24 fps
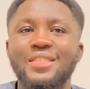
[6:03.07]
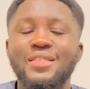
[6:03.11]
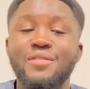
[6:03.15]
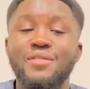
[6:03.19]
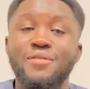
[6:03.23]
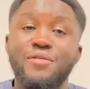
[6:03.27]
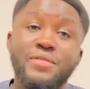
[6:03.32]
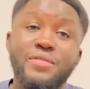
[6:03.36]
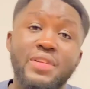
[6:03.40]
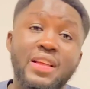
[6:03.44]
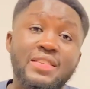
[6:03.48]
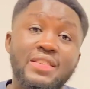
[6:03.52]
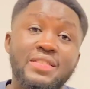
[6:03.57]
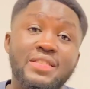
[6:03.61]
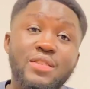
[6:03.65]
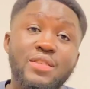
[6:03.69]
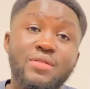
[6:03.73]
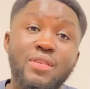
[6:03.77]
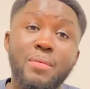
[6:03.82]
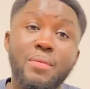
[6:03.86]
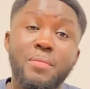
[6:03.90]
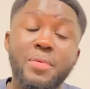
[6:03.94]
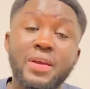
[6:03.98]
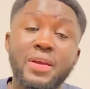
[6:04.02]
if let's say
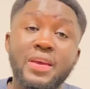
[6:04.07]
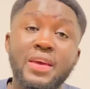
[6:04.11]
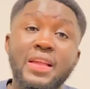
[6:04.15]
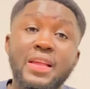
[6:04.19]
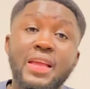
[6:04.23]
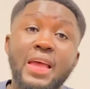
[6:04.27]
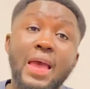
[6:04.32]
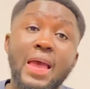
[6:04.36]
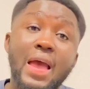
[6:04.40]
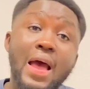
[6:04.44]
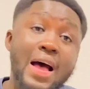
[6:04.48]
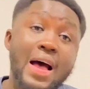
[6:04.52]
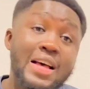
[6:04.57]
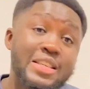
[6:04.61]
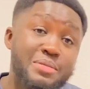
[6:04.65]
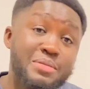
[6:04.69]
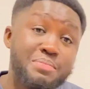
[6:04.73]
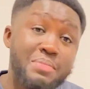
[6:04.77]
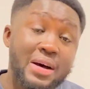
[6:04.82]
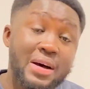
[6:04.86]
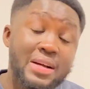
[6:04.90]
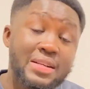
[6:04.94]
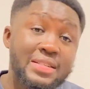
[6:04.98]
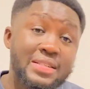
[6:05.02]
you are bringing a
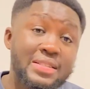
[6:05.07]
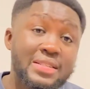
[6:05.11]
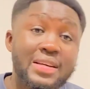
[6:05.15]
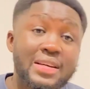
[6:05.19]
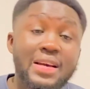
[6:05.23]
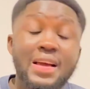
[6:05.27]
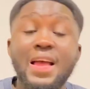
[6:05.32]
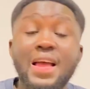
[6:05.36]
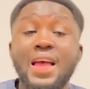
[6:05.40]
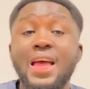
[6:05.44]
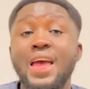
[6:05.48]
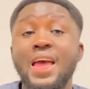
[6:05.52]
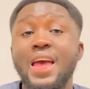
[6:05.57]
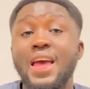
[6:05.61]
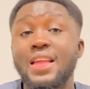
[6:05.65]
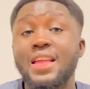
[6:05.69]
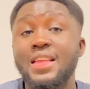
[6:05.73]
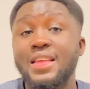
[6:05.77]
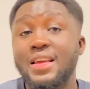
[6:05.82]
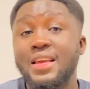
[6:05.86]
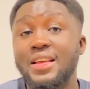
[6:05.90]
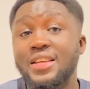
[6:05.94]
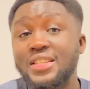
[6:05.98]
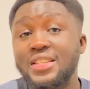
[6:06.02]
husband and
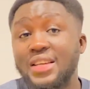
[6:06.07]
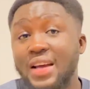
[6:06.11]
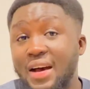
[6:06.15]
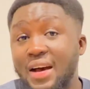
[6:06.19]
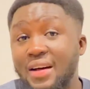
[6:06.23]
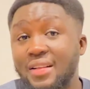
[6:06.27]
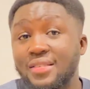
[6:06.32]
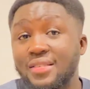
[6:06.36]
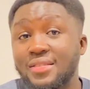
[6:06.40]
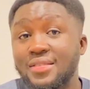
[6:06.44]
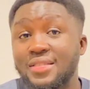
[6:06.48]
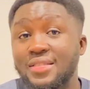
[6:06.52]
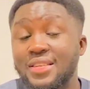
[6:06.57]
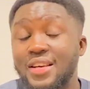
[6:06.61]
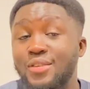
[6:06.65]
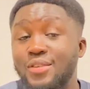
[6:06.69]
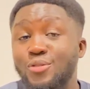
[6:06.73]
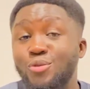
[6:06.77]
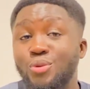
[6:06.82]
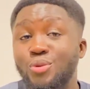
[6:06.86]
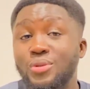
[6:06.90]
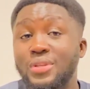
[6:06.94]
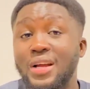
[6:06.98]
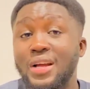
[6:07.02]
a child, then
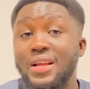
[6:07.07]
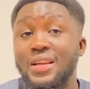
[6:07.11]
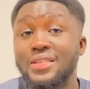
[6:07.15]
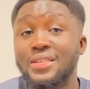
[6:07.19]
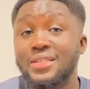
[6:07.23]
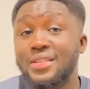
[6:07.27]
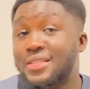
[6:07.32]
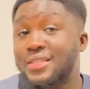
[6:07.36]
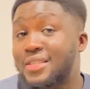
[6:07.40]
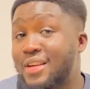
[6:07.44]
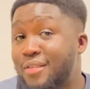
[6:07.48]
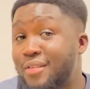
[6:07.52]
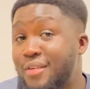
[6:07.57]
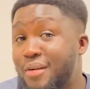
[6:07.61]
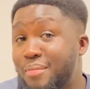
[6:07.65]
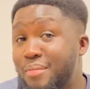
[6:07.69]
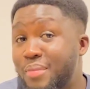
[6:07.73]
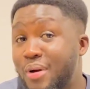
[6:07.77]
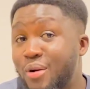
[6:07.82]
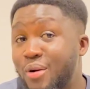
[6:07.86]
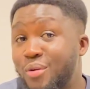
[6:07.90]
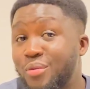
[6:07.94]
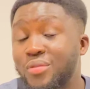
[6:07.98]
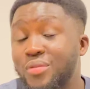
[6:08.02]
total is
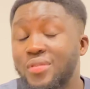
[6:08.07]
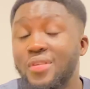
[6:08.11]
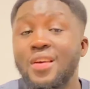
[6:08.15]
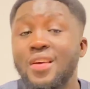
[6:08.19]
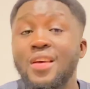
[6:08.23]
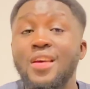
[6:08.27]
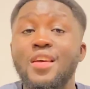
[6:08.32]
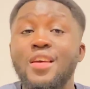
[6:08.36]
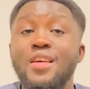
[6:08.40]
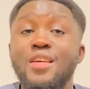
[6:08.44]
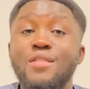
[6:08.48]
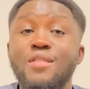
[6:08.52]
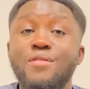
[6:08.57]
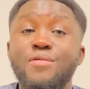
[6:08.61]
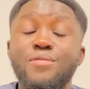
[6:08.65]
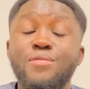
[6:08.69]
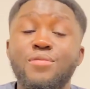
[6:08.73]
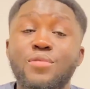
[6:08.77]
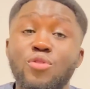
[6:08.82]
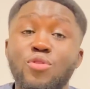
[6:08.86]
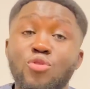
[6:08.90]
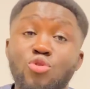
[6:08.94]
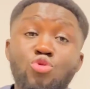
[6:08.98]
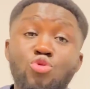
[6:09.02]
£600
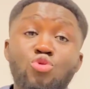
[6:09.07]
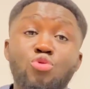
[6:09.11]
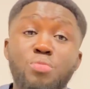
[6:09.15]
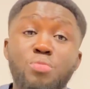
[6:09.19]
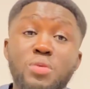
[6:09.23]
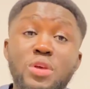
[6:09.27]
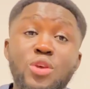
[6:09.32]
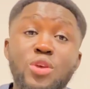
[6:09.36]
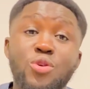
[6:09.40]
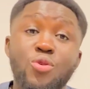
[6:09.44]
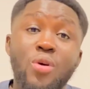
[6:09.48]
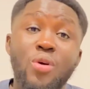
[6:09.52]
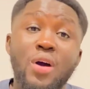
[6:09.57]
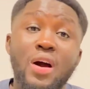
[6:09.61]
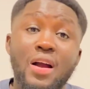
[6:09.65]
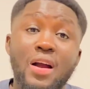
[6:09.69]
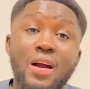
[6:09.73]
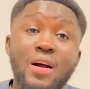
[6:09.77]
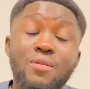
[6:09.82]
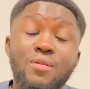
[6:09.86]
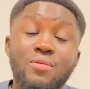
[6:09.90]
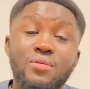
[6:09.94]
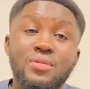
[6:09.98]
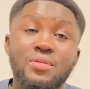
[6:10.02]
if to be in your
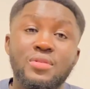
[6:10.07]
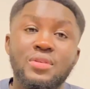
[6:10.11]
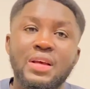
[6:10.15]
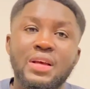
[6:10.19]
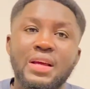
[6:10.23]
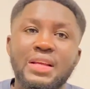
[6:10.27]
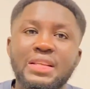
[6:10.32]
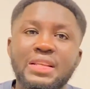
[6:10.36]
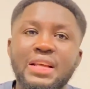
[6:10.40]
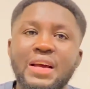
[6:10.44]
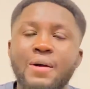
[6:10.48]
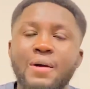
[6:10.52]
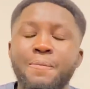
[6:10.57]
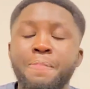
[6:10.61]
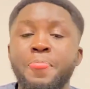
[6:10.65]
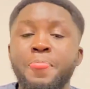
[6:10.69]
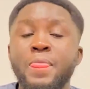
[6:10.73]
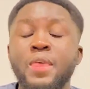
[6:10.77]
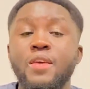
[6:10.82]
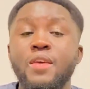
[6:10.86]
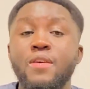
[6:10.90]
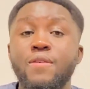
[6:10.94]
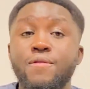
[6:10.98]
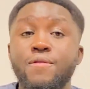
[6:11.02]
account. And
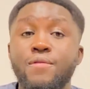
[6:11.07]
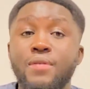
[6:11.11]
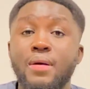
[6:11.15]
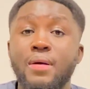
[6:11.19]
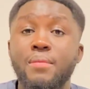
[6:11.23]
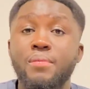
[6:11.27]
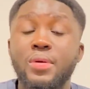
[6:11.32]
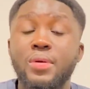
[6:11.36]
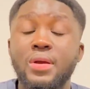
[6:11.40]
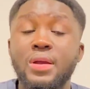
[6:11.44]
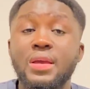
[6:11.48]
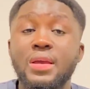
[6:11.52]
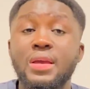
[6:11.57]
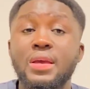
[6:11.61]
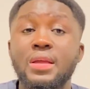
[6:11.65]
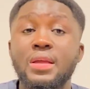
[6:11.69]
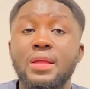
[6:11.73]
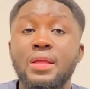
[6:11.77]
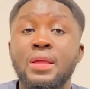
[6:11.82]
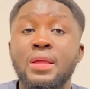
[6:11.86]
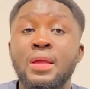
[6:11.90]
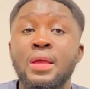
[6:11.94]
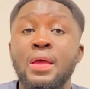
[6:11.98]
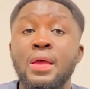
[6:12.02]
if you are bringing